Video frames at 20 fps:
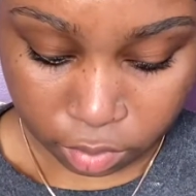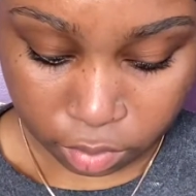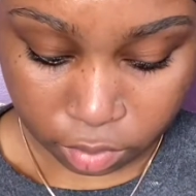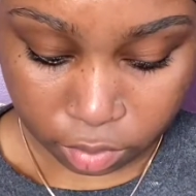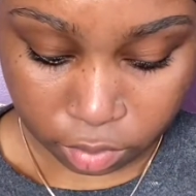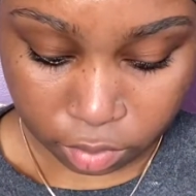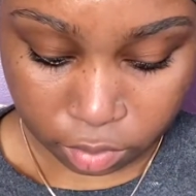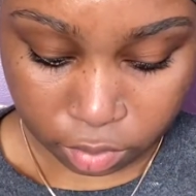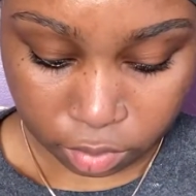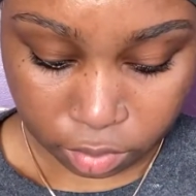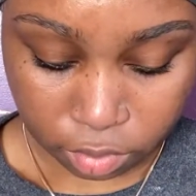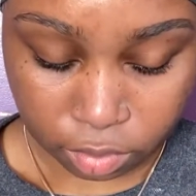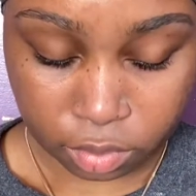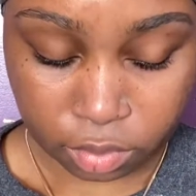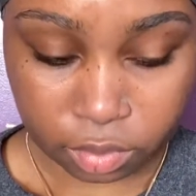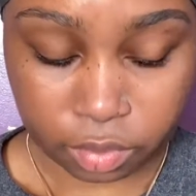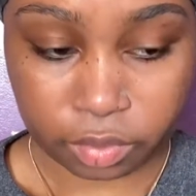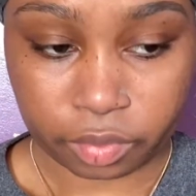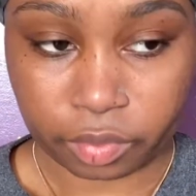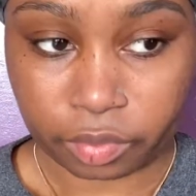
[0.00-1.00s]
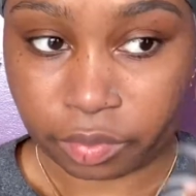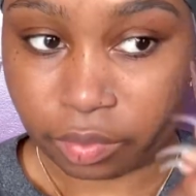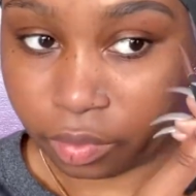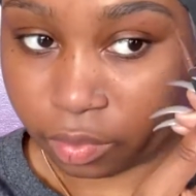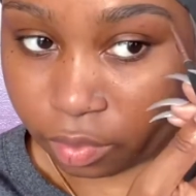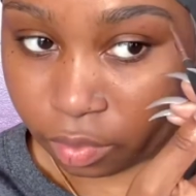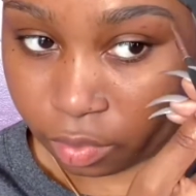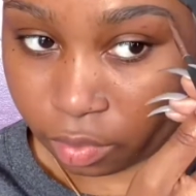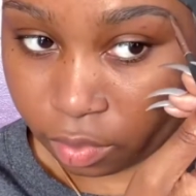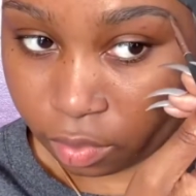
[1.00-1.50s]
add where there's a
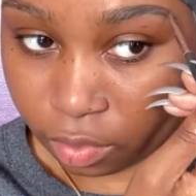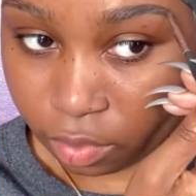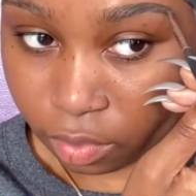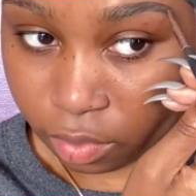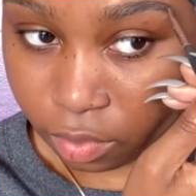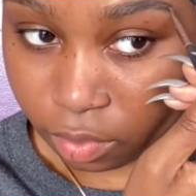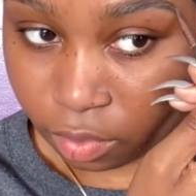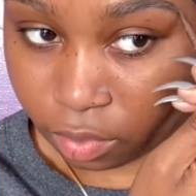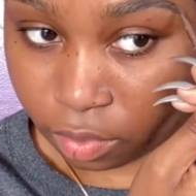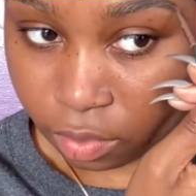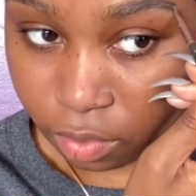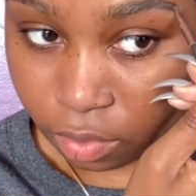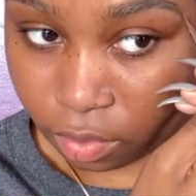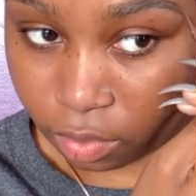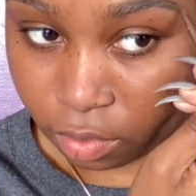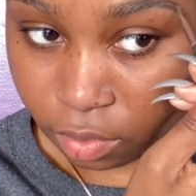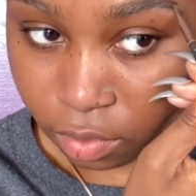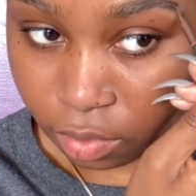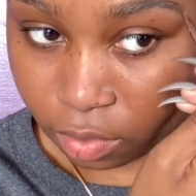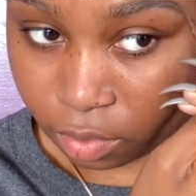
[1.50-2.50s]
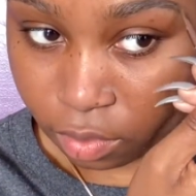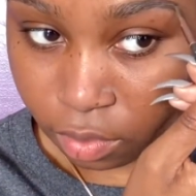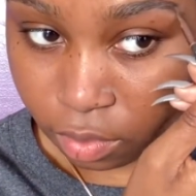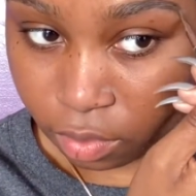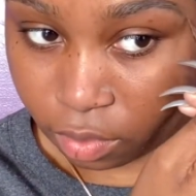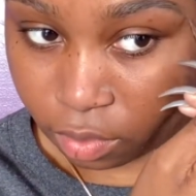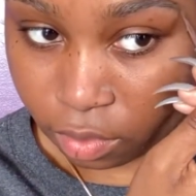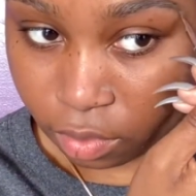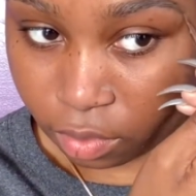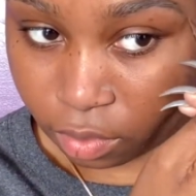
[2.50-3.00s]
little sparse hair,
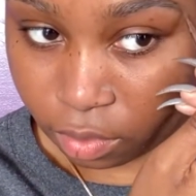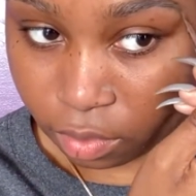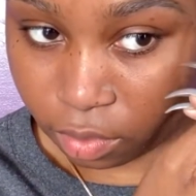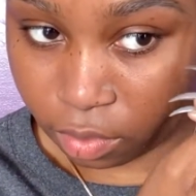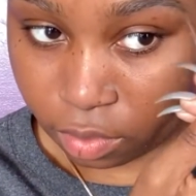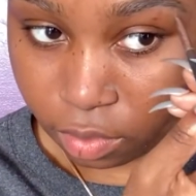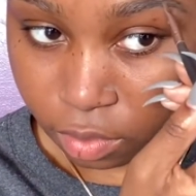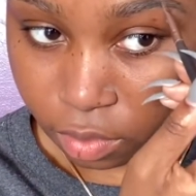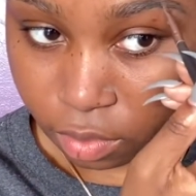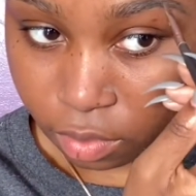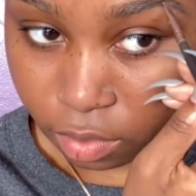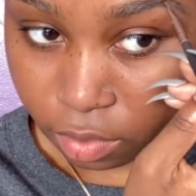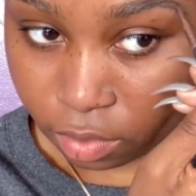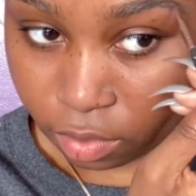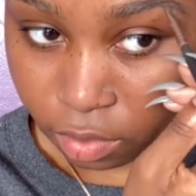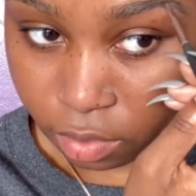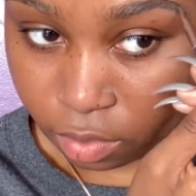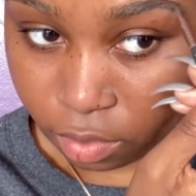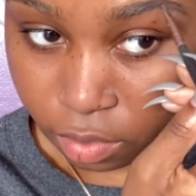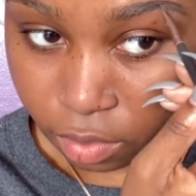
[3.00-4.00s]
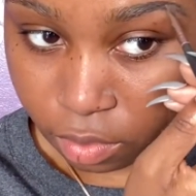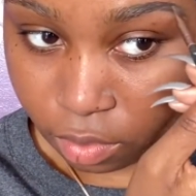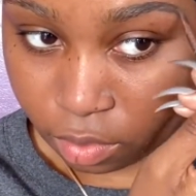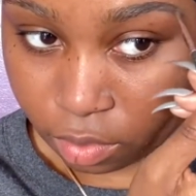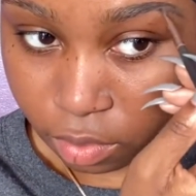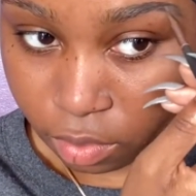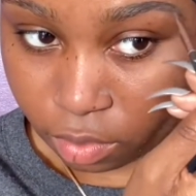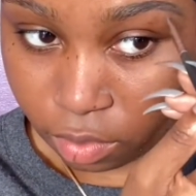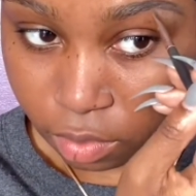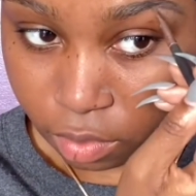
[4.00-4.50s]
you know, or if I want to
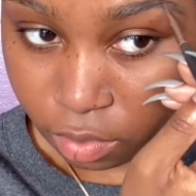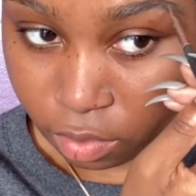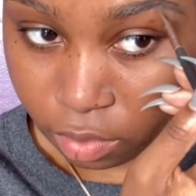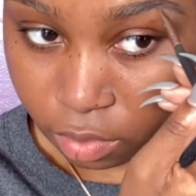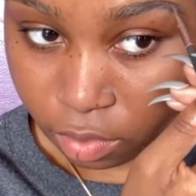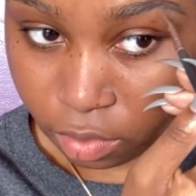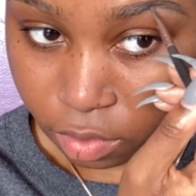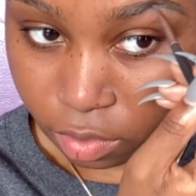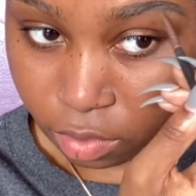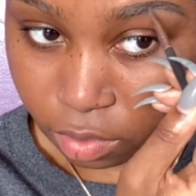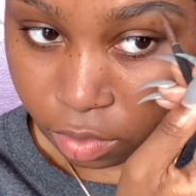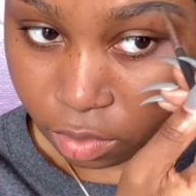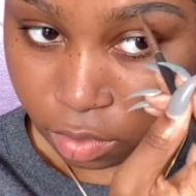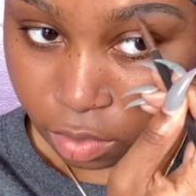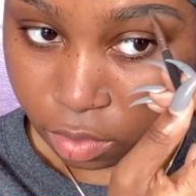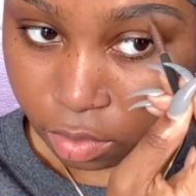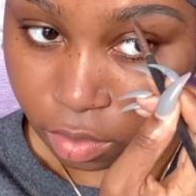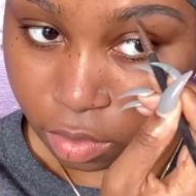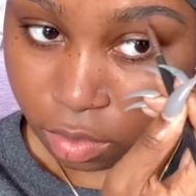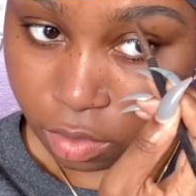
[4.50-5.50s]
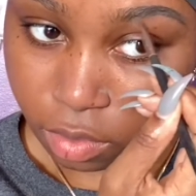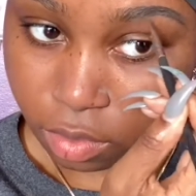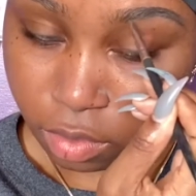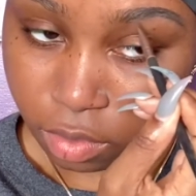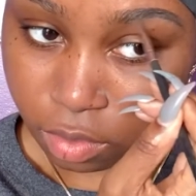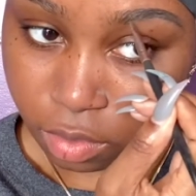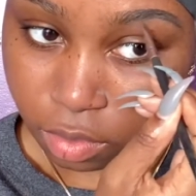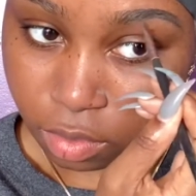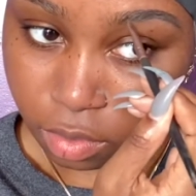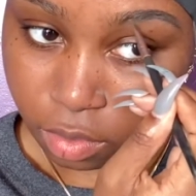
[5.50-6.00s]
elongate my tip or if I
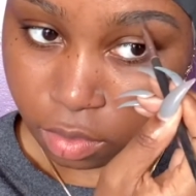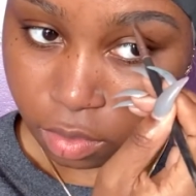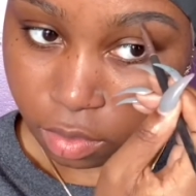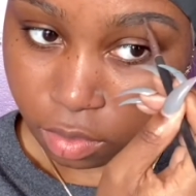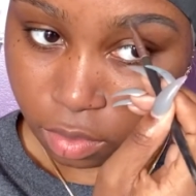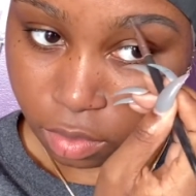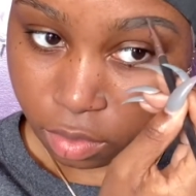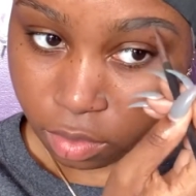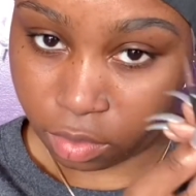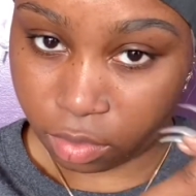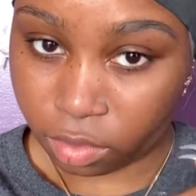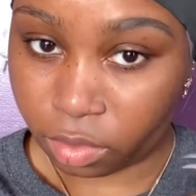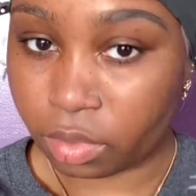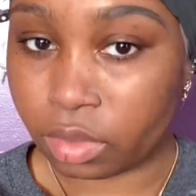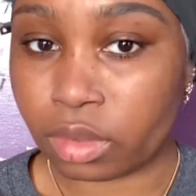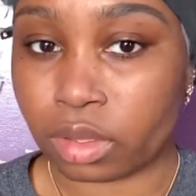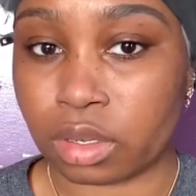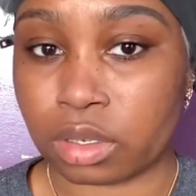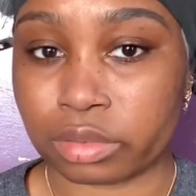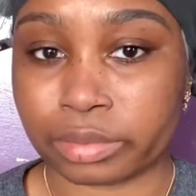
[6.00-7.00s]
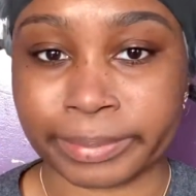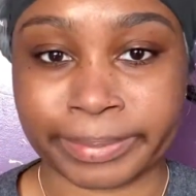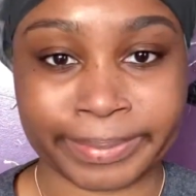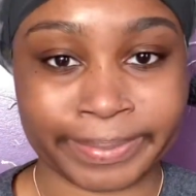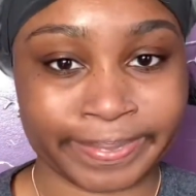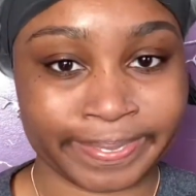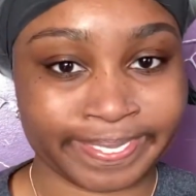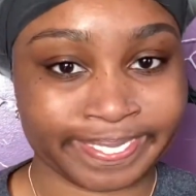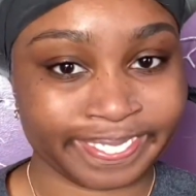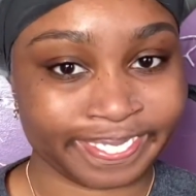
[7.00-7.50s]
want to arch my brows a bit
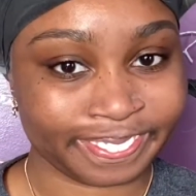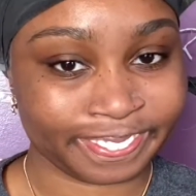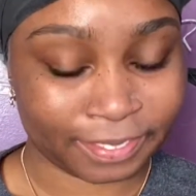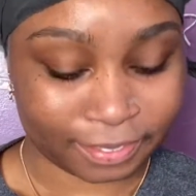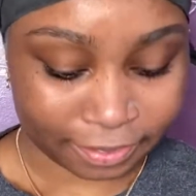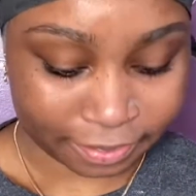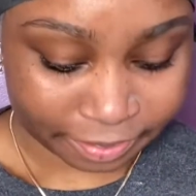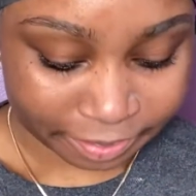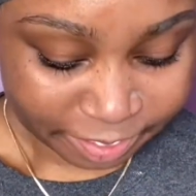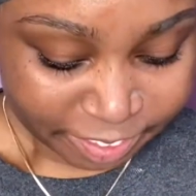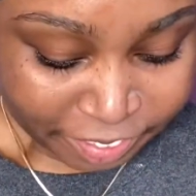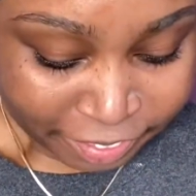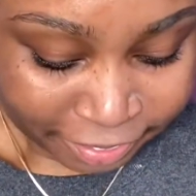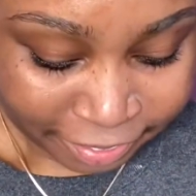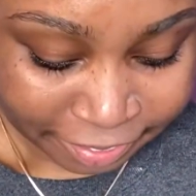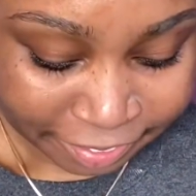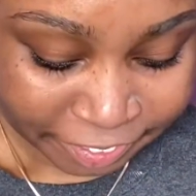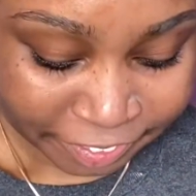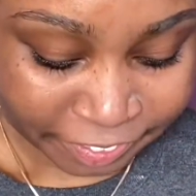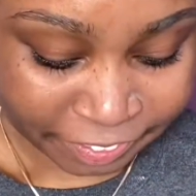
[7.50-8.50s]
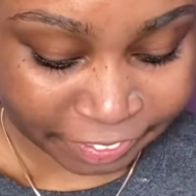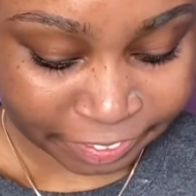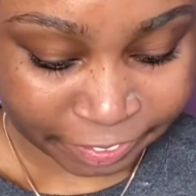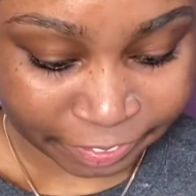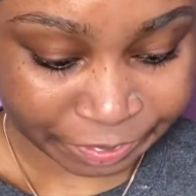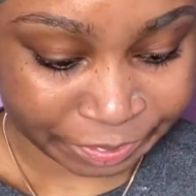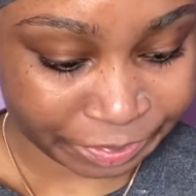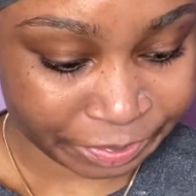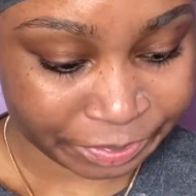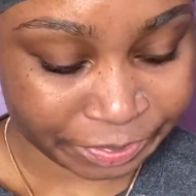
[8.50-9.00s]
more for this look, I do that
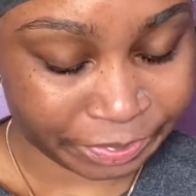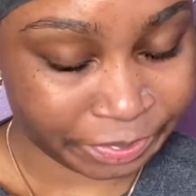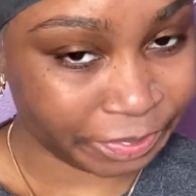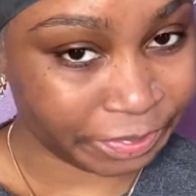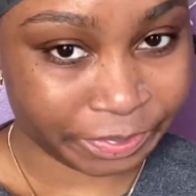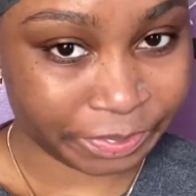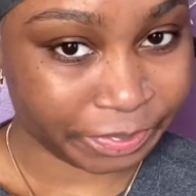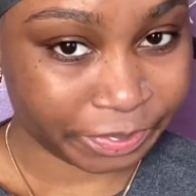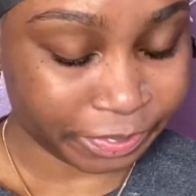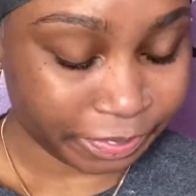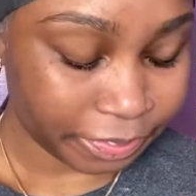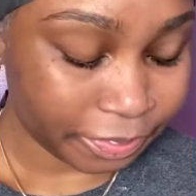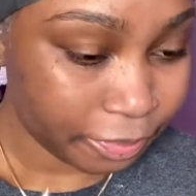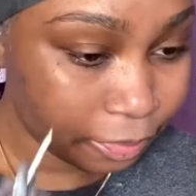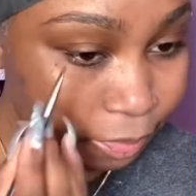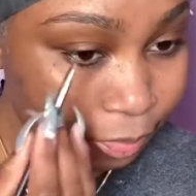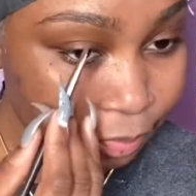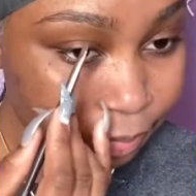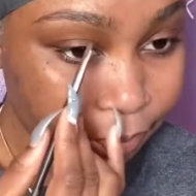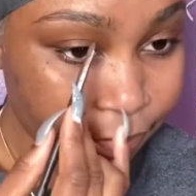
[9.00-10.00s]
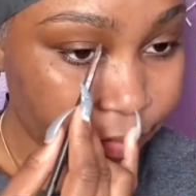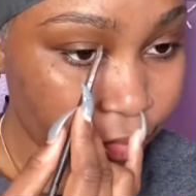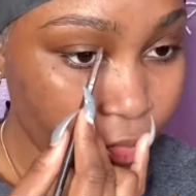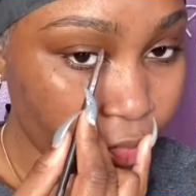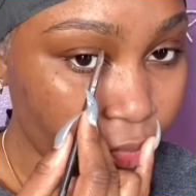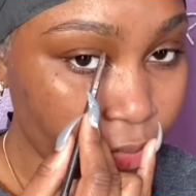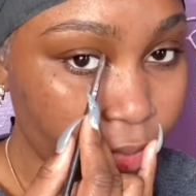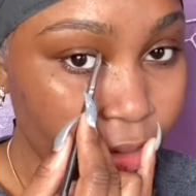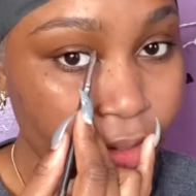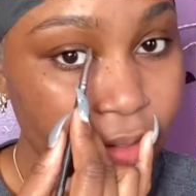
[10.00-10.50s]
now. When I've done
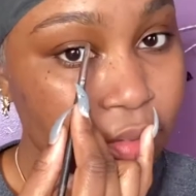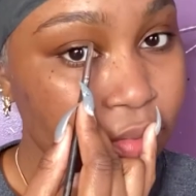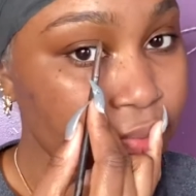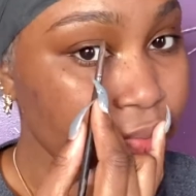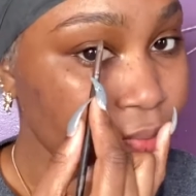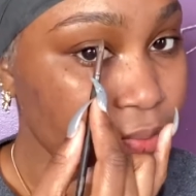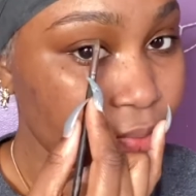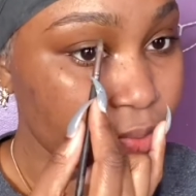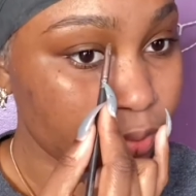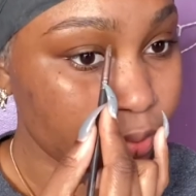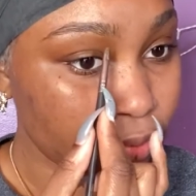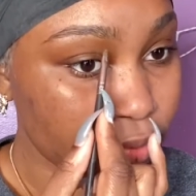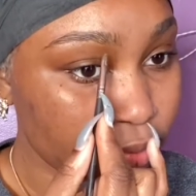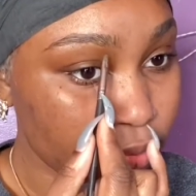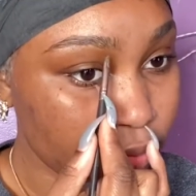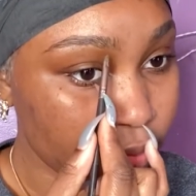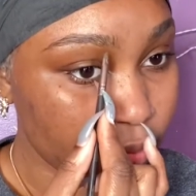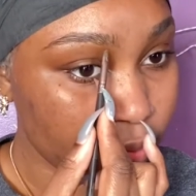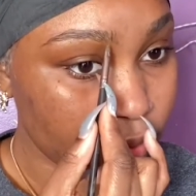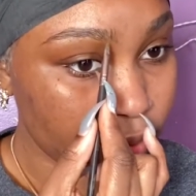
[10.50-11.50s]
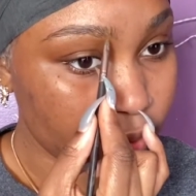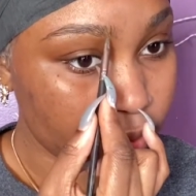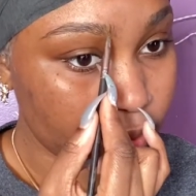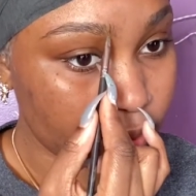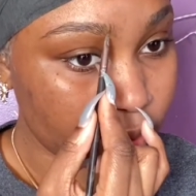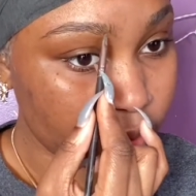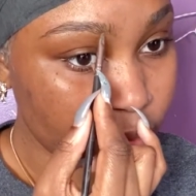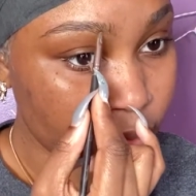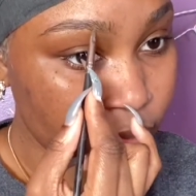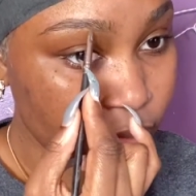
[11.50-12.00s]
that to my liking, I'm going to
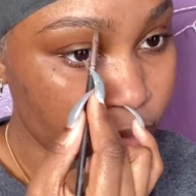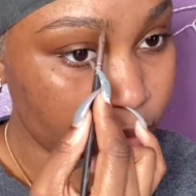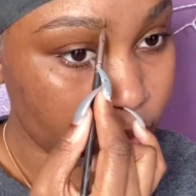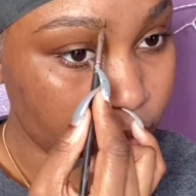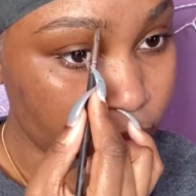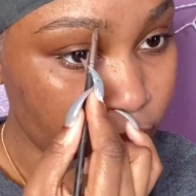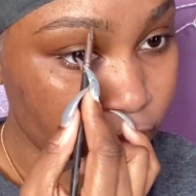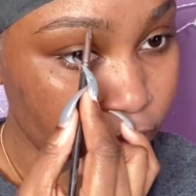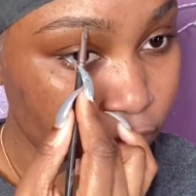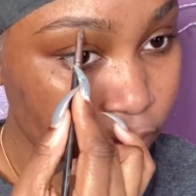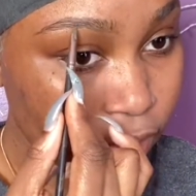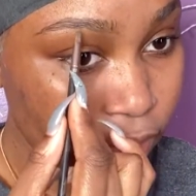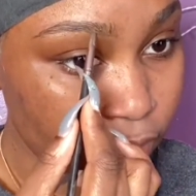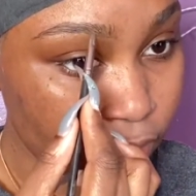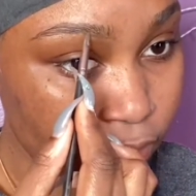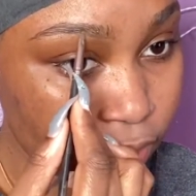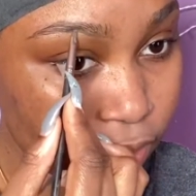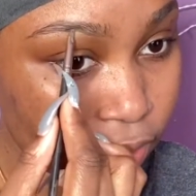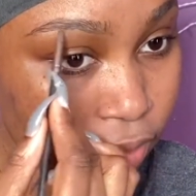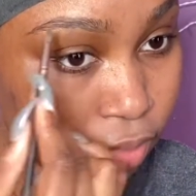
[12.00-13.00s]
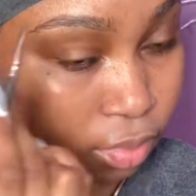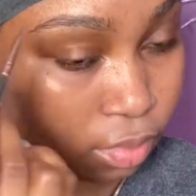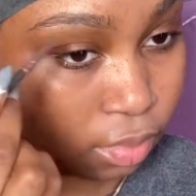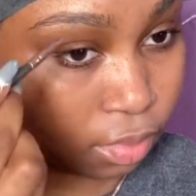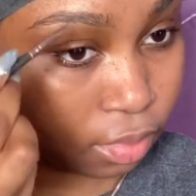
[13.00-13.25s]
clean up with a Q-tip.